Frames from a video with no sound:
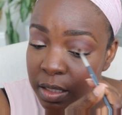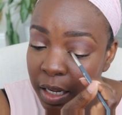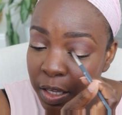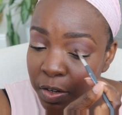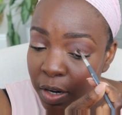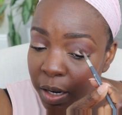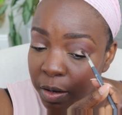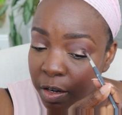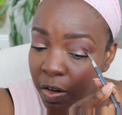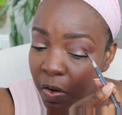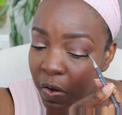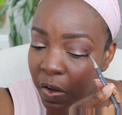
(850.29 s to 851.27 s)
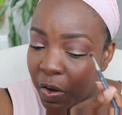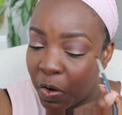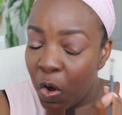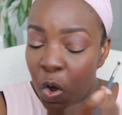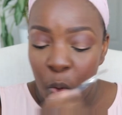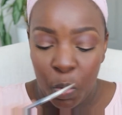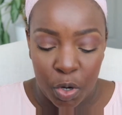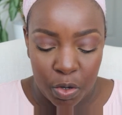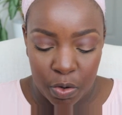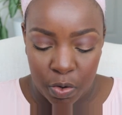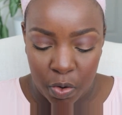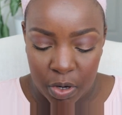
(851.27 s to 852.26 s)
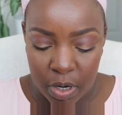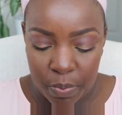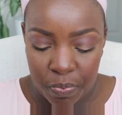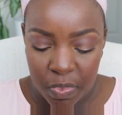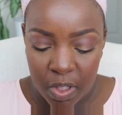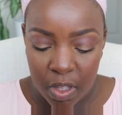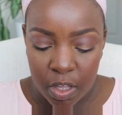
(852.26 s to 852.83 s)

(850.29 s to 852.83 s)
Like, you know how when you were growing up,